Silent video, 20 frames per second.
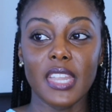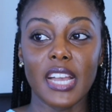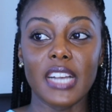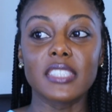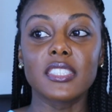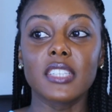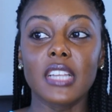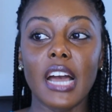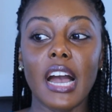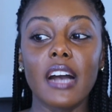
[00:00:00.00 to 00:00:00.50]
I
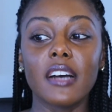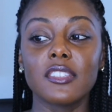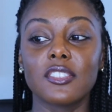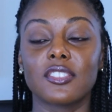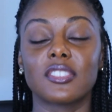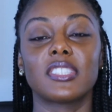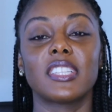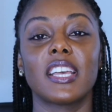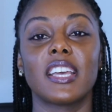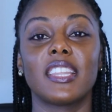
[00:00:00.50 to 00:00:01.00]
said, I
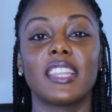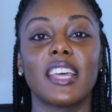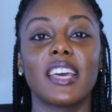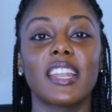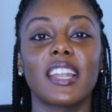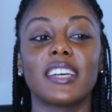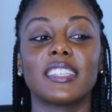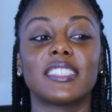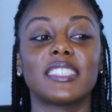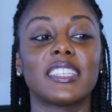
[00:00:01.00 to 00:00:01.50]
understand
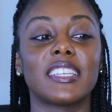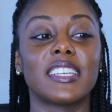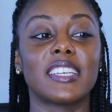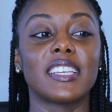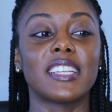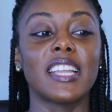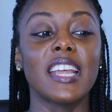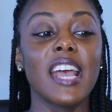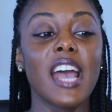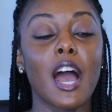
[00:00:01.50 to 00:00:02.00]
that. I
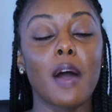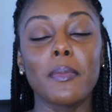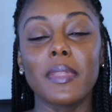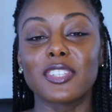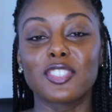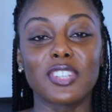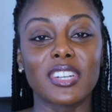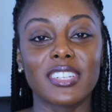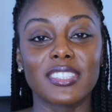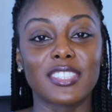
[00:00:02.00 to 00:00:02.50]
said, I'm
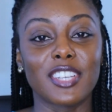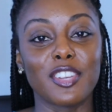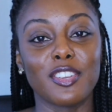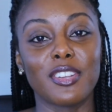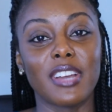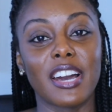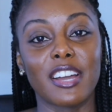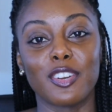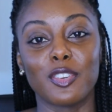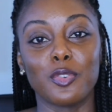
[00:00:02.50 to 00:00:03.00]
not trying to tell
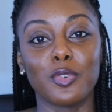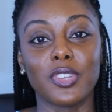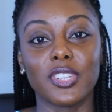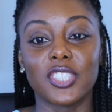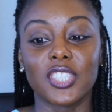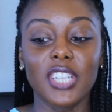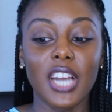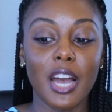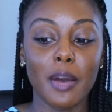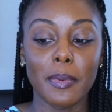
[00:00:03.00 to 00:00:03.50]
you how to do your
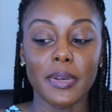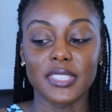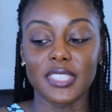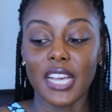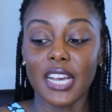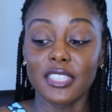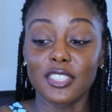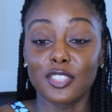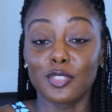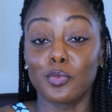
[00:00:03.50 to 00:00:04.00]
job. I
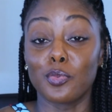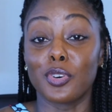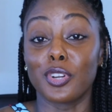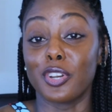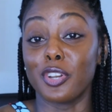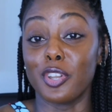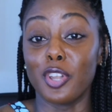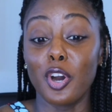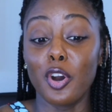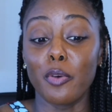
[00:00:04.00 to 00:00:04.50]
said, I just want
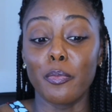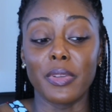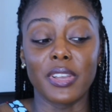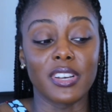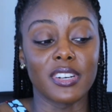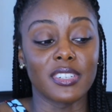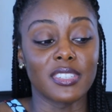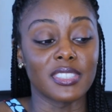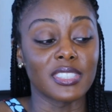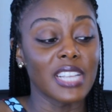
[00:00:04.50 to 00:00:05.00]
to know
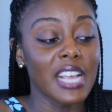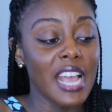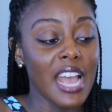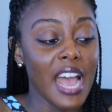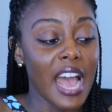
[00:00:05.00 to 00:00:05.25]
because